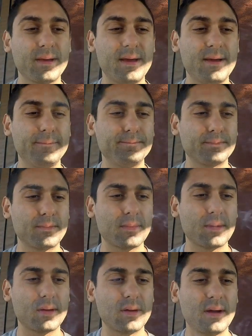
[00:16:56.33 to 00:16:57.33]
And
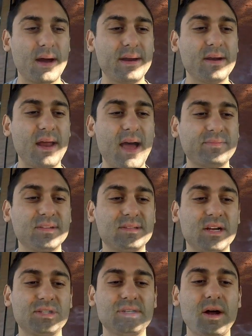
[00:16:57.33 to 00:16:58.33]
I didn't have to
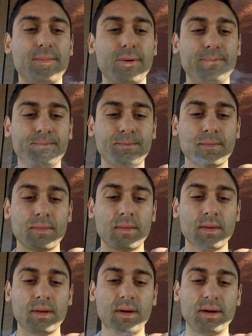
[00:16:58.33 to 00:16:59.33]
touch it up
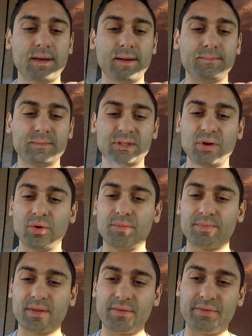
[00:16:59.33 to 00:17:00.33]
again. So
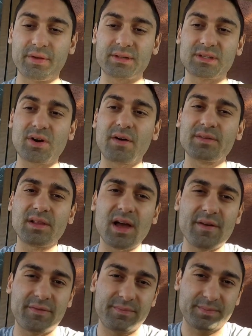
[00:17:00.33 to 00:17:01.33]
for the cigar of the
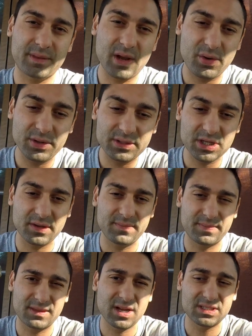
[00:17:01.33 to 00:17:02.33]
life, I only
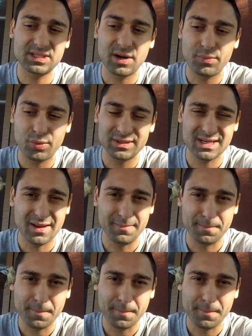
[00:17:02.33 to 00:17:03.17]
touched it up one time,